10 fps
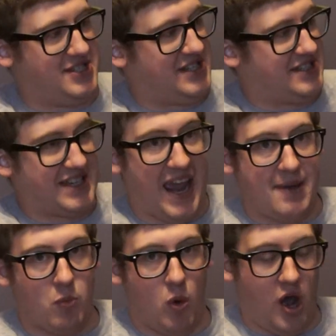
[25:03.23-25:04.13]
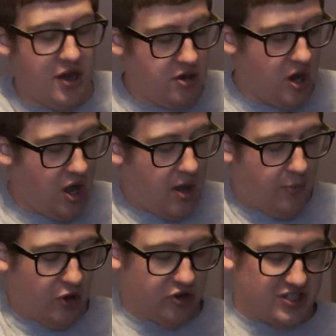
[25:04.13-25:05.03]
This is game one.
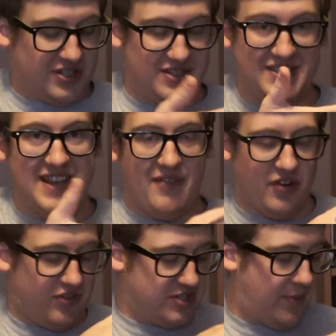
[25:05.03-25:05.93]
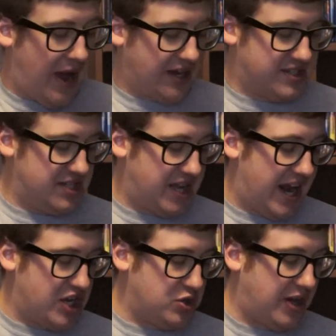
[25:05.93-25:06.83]
Well, there's seven of these boxes,
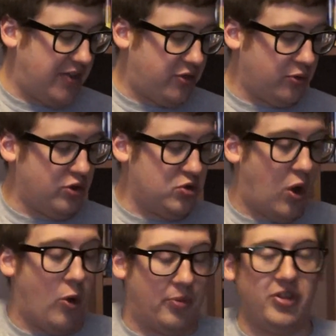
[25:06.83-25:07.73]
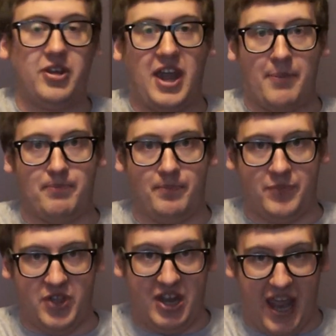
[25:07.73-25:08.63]
and as you get through, you open the game
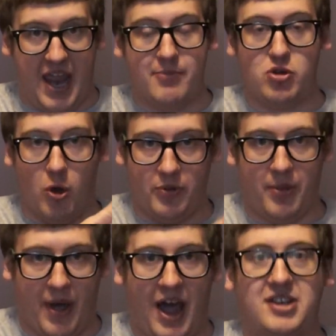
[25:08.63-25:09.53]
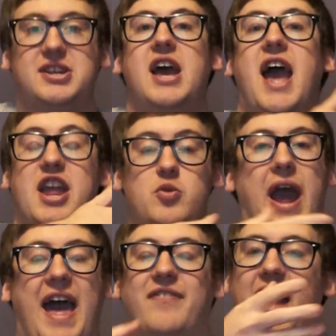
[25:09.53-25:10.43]
the game, you open the box, and you
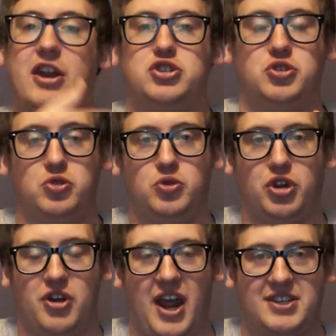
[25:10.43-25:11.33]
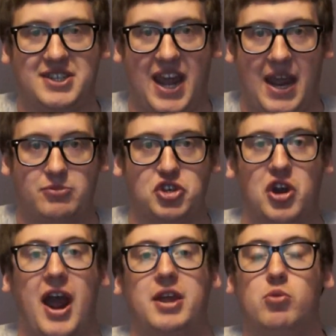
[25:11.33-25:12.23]
add that to your next game. So
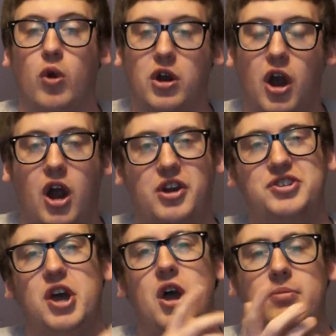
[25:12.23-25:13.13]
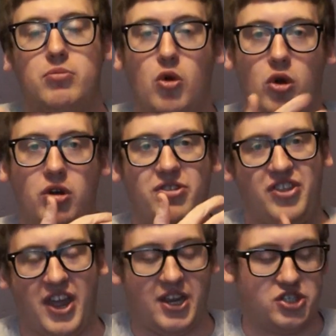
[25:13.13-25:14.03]
you're adding more cards, more
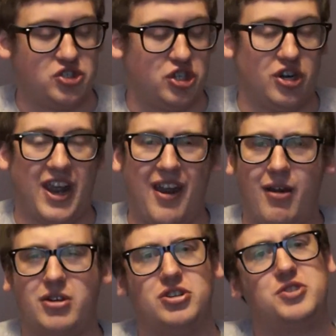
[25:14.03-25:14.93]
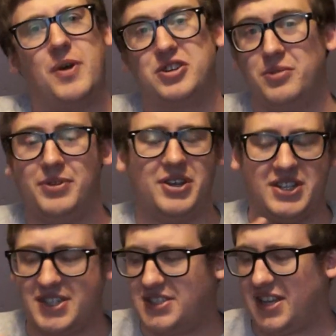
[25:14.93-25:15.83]
things to your character, special
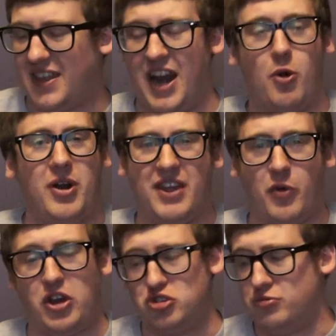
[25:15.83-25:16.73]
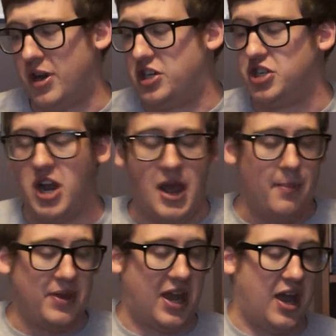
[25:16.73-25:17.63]
abilities, things like that. I don't want to give away too much
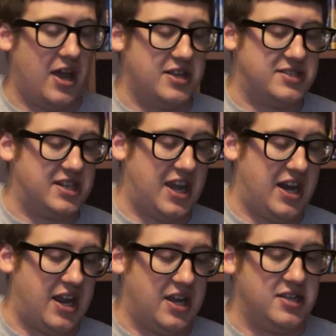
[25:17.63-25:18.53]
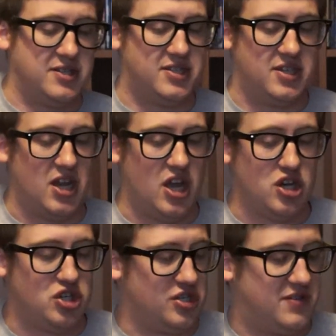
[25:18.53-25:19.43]
because it is
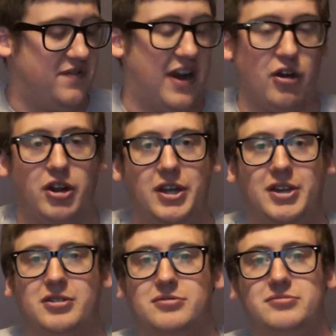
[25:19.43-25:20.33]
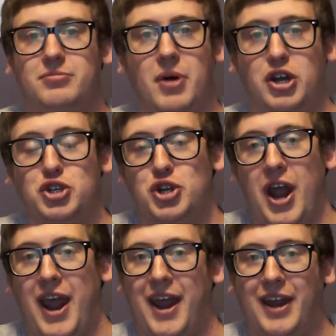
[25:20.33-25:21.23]
just very much
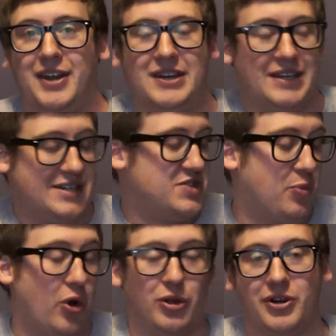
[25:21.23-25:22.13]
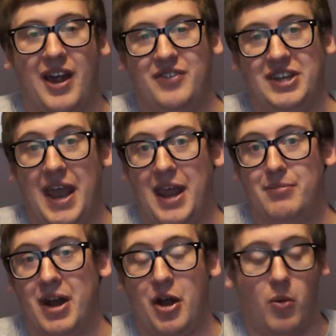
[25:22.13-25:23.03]
a spoiler heavy
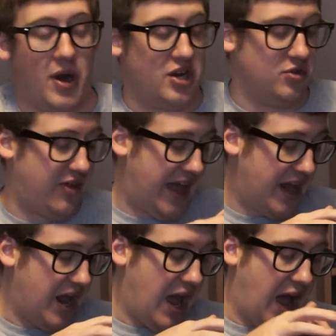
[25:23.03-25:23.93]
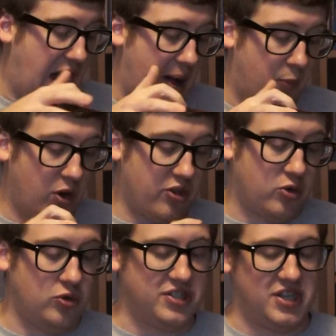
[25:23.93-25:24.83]
game and I don't want to do that. Um, one of the
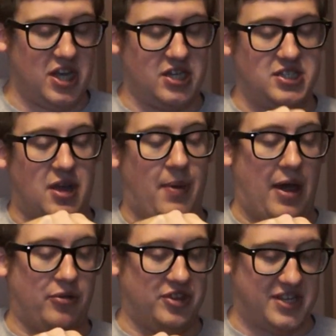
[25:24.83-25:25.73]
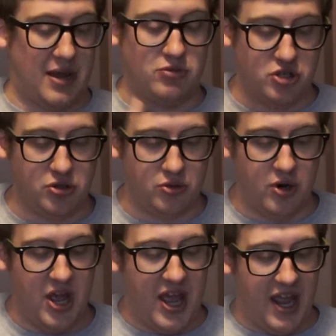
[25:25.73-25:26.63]
coolest things about this game
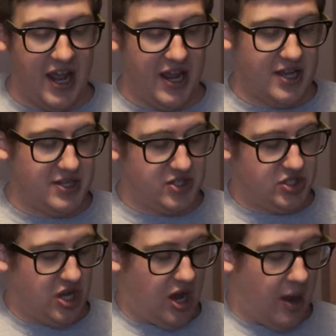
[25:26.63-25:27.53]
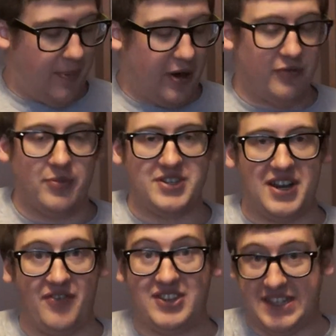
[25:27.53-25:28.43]
too is apart from the
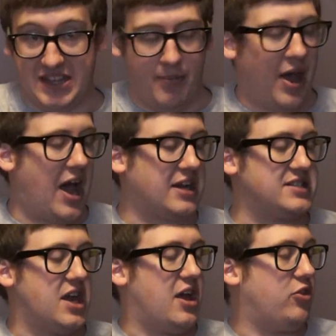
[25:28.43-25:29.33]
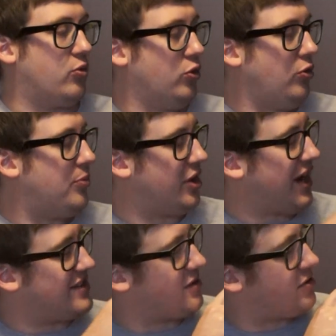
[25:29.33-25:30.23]
stuff that's in the box, the rule
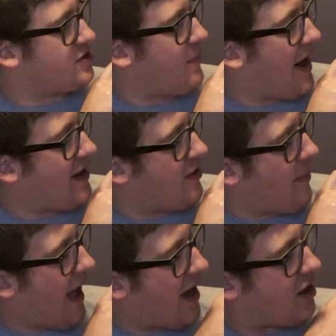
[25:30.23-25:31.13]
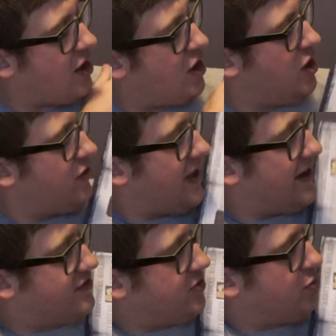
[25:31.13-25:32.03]
book has a little spot in the back that
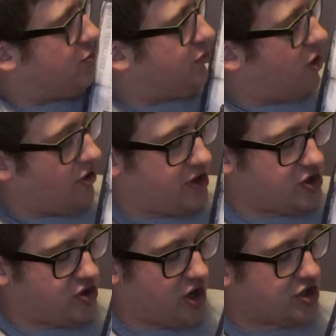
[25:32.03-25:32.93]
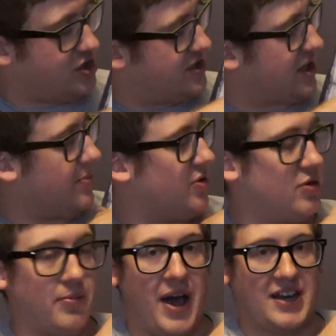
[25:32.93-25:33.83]
has room for all the instructions that come in
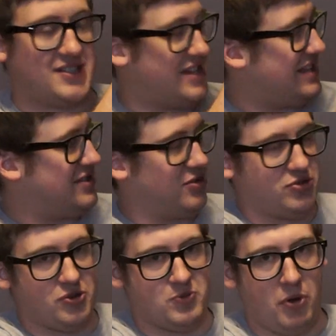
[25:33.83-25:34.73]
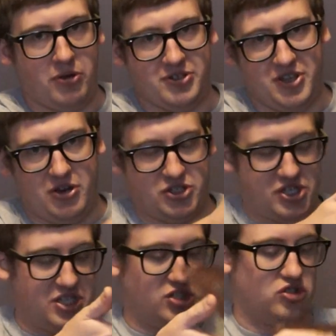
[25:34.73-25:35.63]
little boxes. That's there's no spoilers there. It's
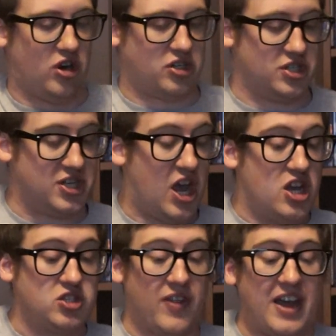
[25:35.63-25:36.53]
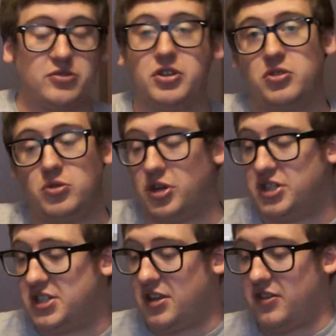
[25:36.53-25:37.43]
just the instructions. So that's really cool.
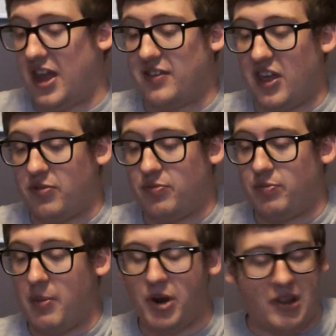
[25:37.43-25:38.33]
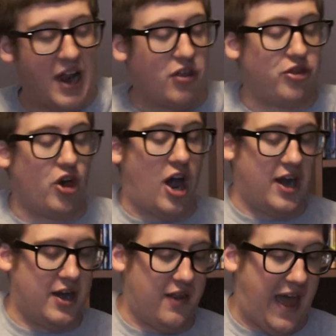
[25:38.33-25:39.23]
It's they they they put a lot of
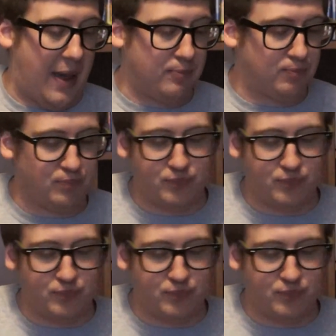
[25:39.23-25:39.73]
thought into that.